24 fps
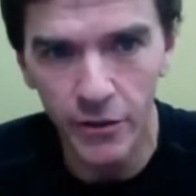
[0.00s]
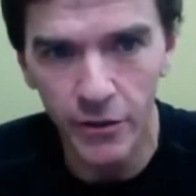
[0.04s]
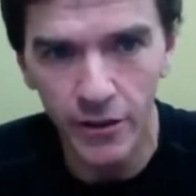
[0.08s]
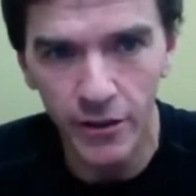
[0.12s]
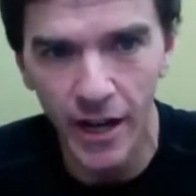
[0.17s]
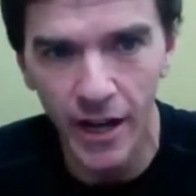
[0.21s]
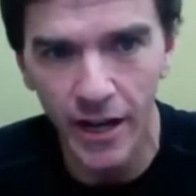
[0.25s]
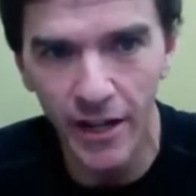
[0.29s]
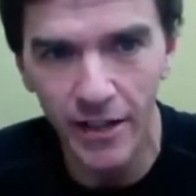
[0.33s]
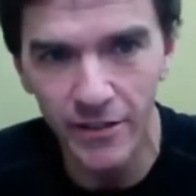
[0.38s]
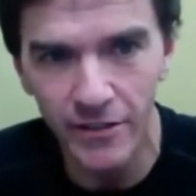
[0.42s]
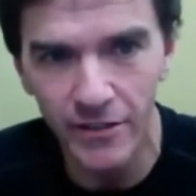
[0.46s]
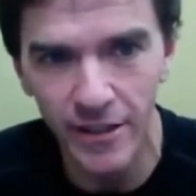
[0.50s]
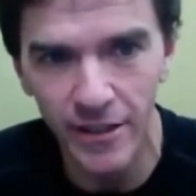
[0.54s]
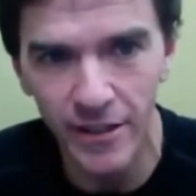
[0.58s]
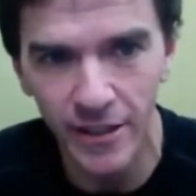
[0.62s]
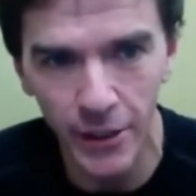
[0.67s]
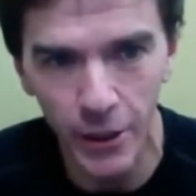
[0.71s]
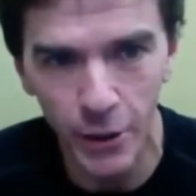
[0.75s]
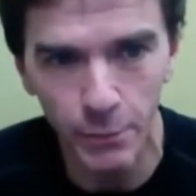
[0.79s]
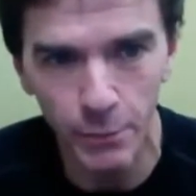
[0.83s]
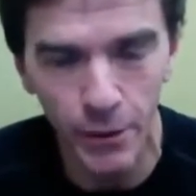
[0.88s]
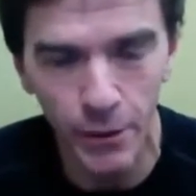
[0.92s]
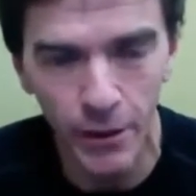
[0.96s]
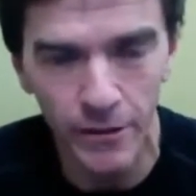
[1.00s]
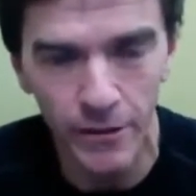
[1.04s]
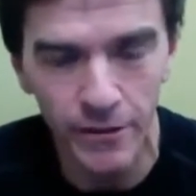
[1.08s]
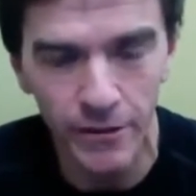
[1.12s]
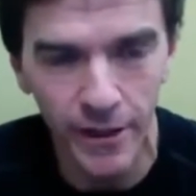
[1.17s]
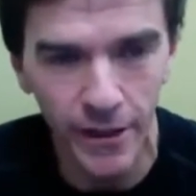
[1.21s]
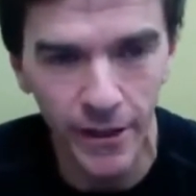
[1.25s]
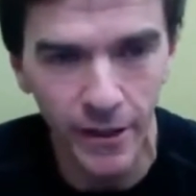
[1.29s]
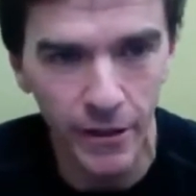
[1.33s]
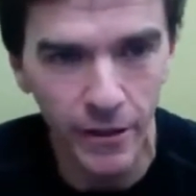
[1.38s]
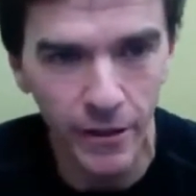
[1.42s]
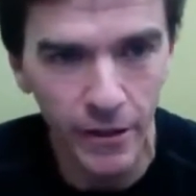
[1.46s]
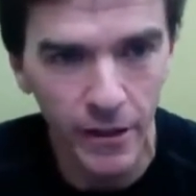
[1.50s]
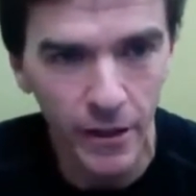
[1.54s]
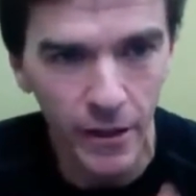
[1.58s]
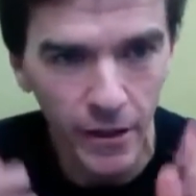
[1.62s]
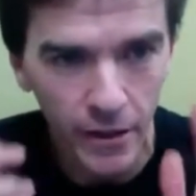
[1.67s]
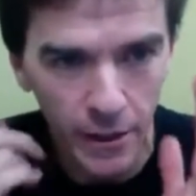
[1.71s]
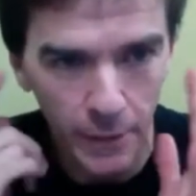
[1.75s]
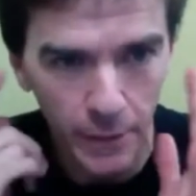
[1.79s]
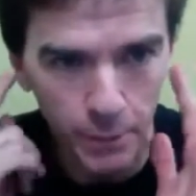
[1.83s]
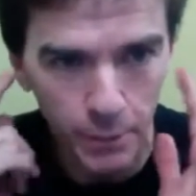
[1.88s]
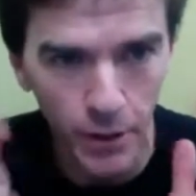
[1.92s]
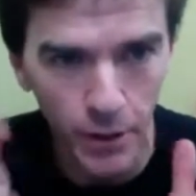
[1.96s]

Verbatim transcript: You can kind of see the earbuds there. You